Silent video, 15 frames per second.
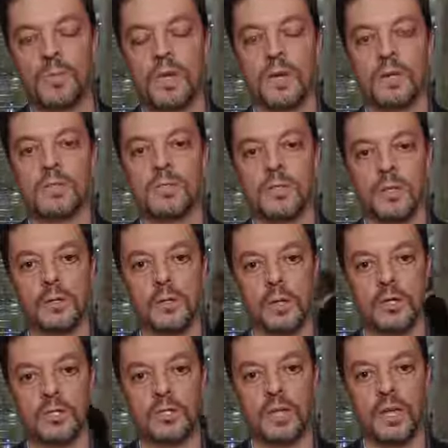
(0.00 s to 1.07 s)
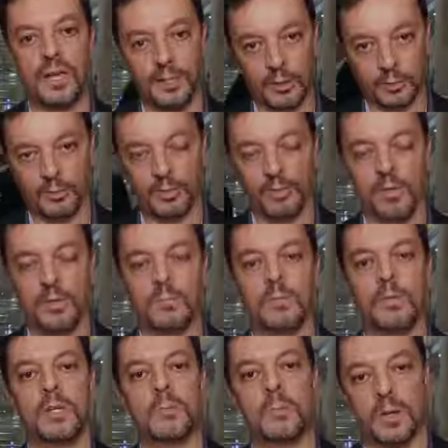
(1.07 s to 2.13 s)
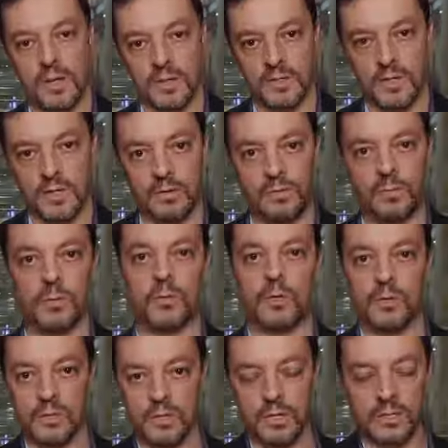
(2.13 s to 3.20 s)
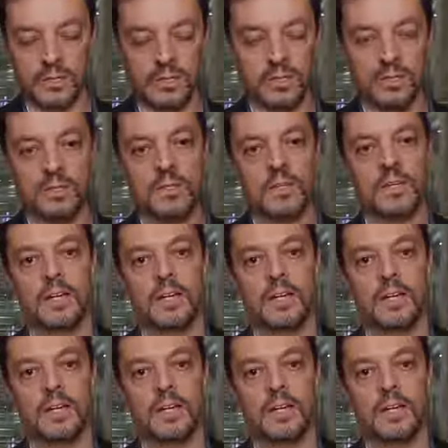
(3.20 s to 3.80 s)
How does technology help minimize that for the utilities?